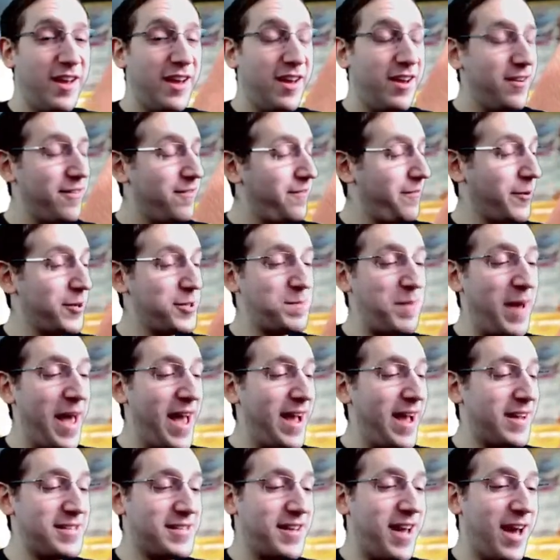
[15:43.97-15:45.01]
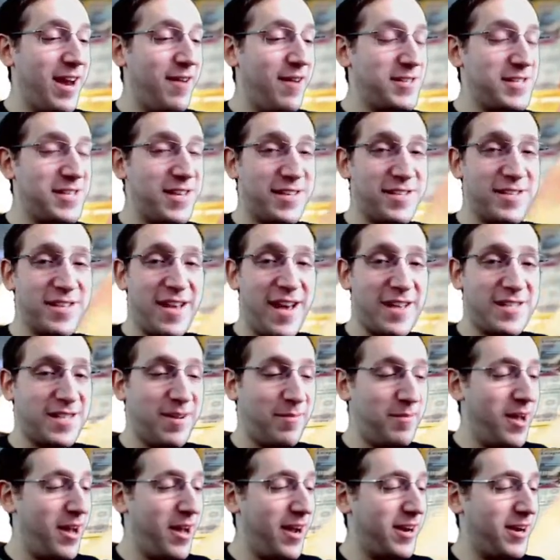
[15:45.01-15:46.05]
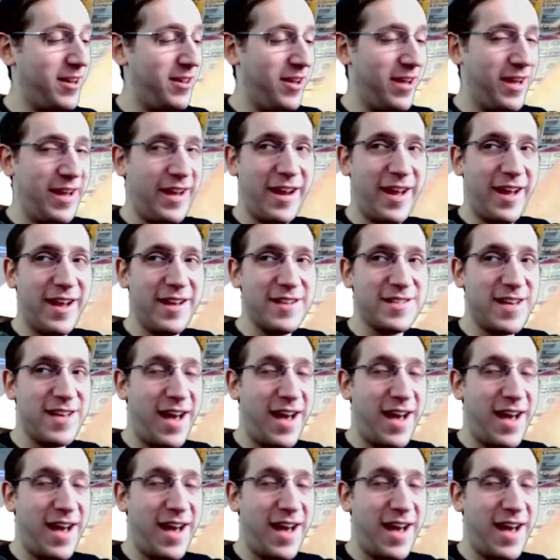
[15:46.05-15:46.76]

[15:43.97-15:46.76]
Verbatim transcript: First pack is kind of a success. I'm not going to lie, guys.